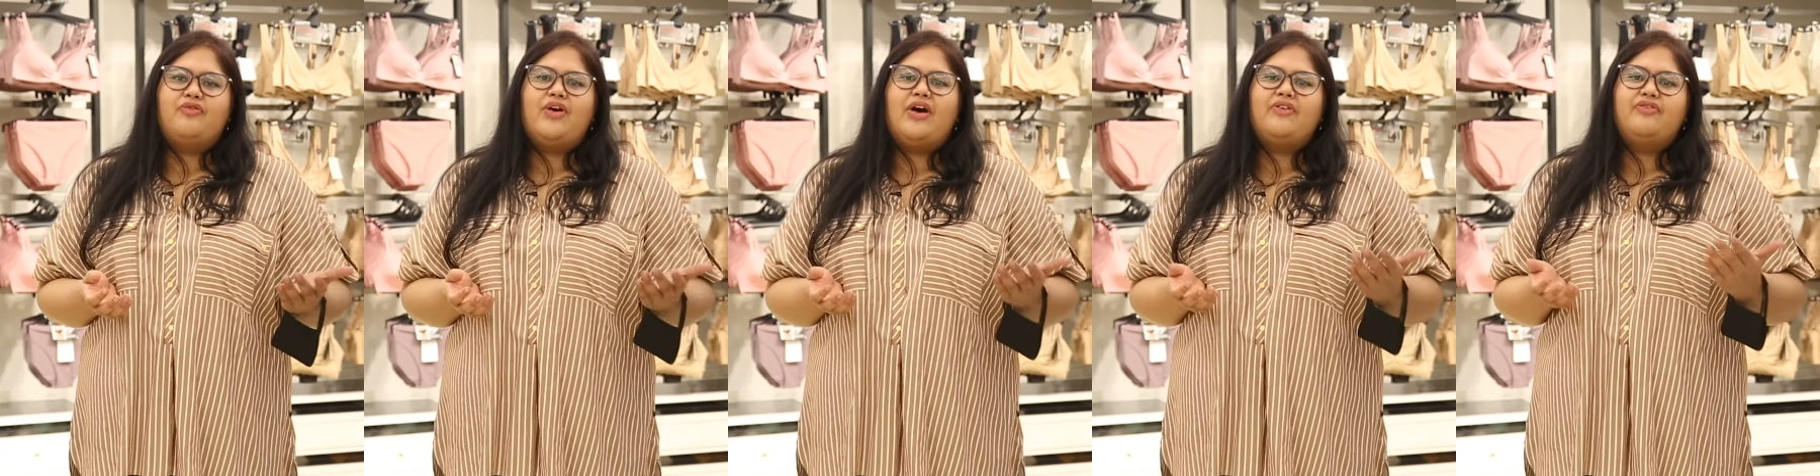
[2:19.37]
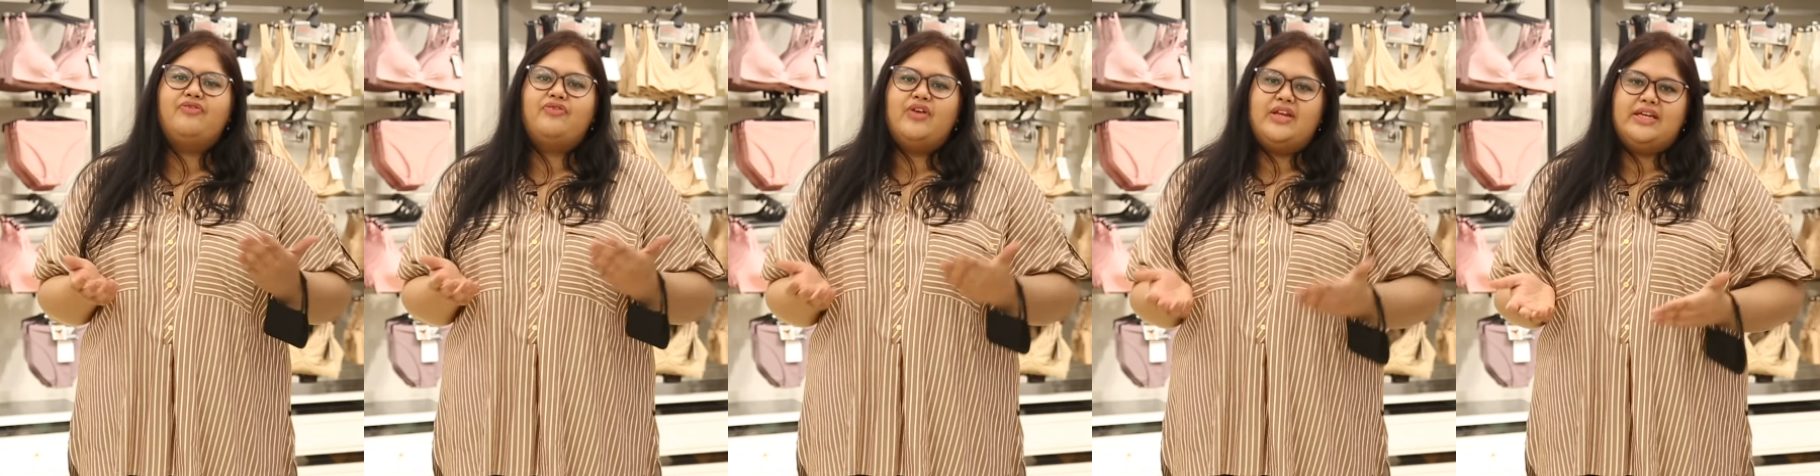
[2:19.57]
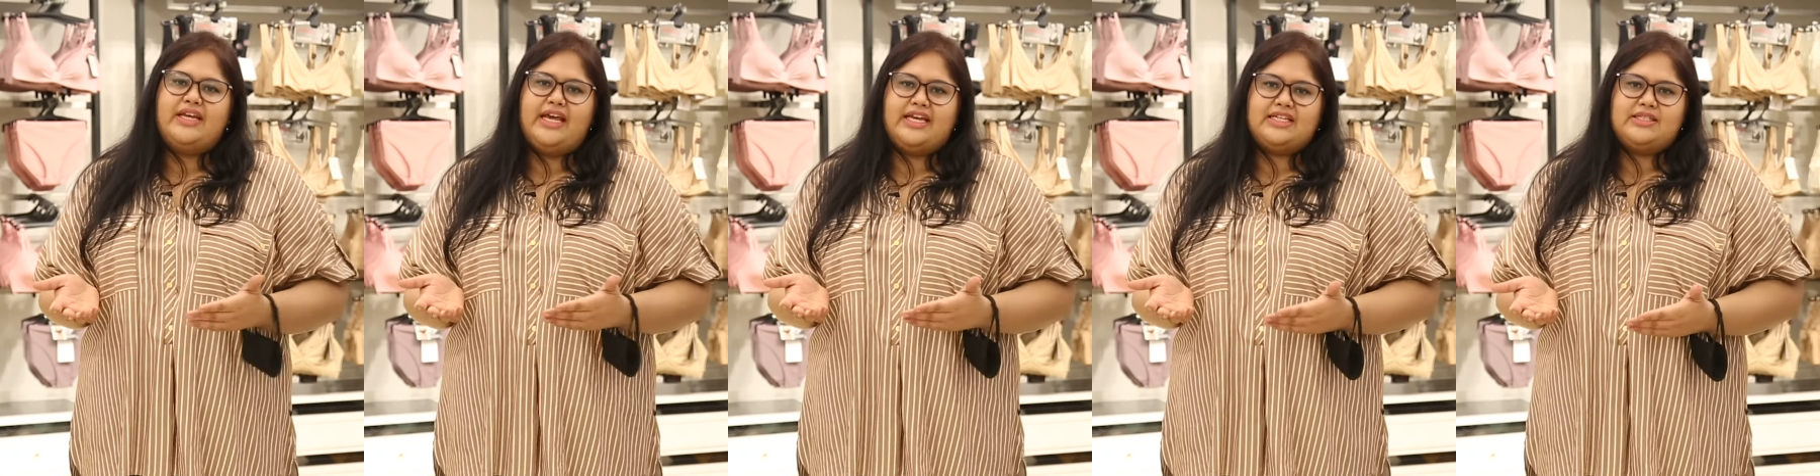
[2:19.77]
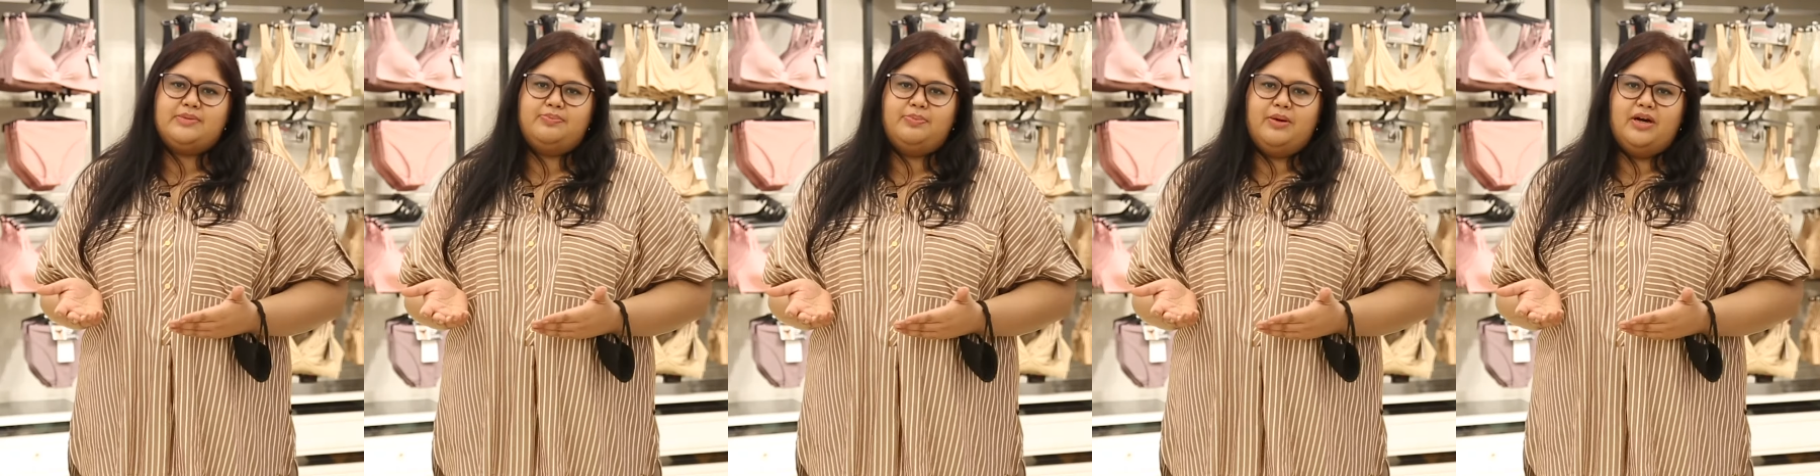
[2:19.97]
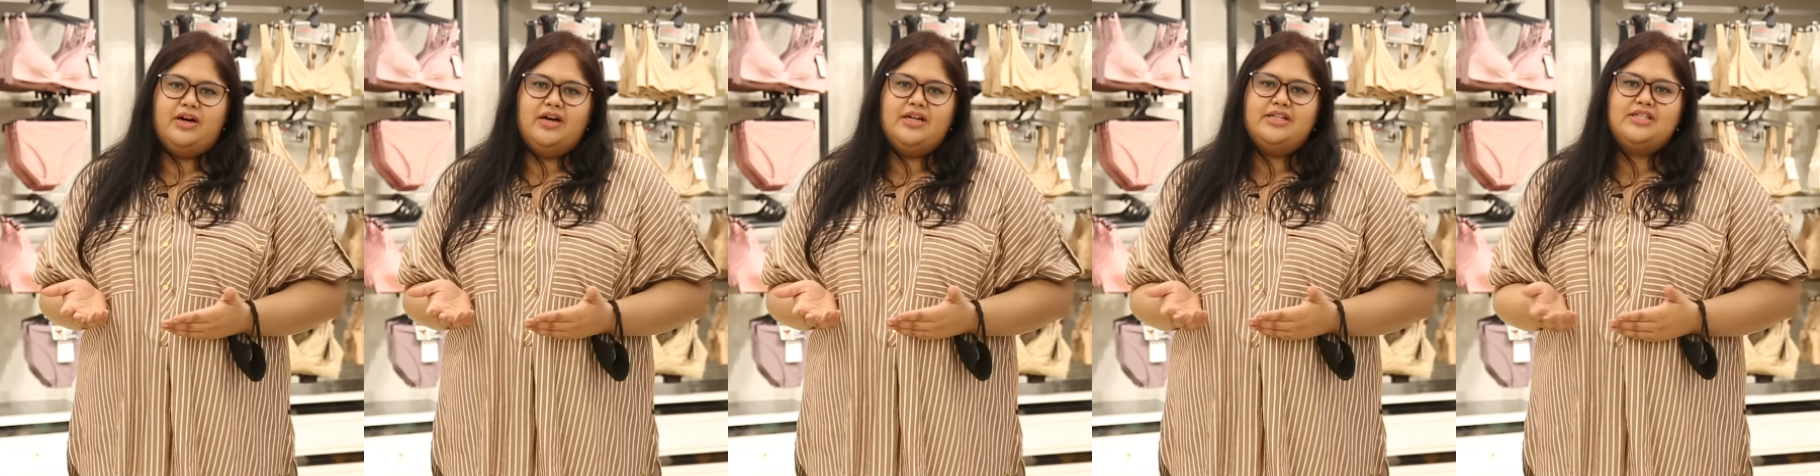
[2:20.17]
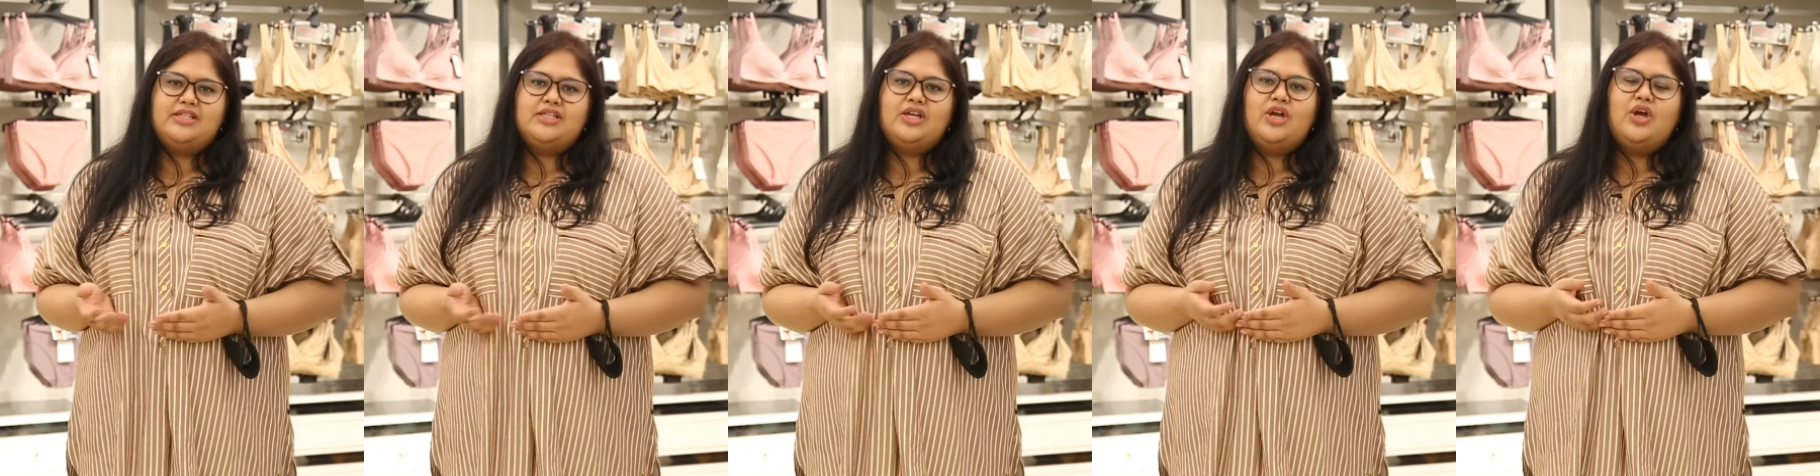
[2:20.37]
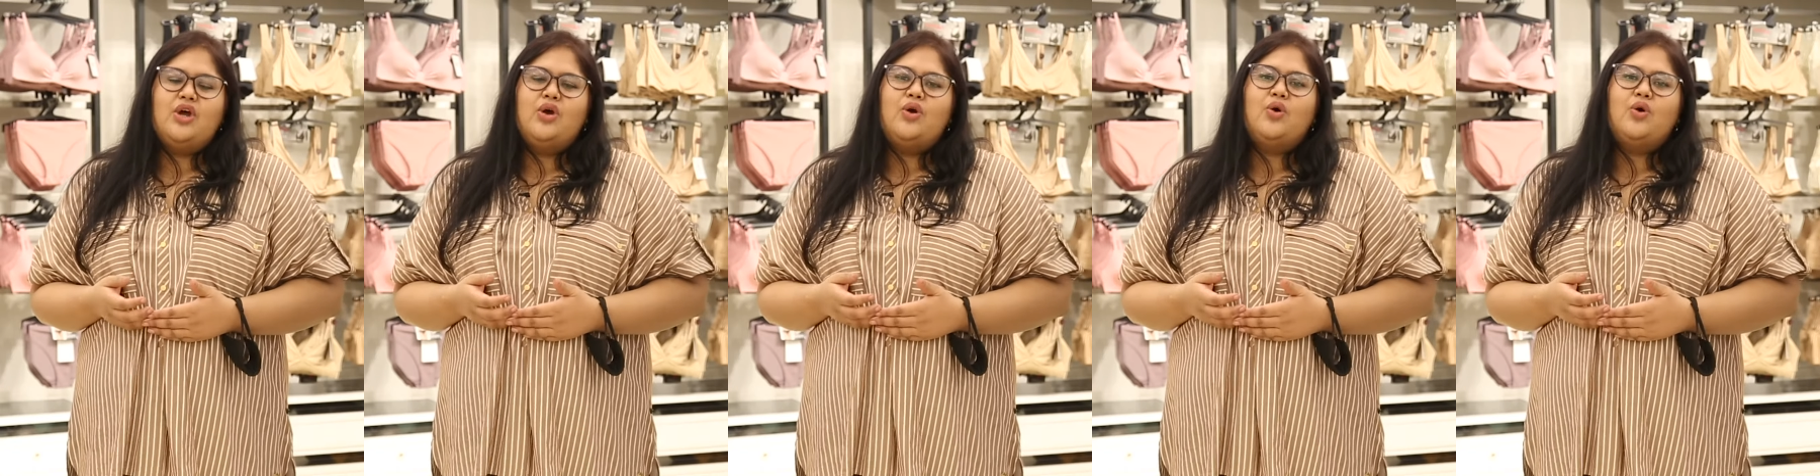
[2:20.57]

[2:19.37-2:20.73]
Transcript: our fit experts